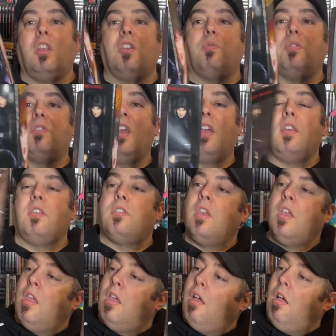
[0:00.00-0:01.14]
This one says
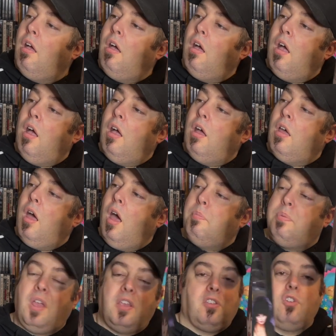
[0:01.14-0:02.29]
uh,
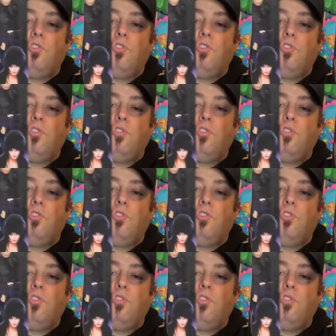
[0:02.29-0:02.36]
Unpleasant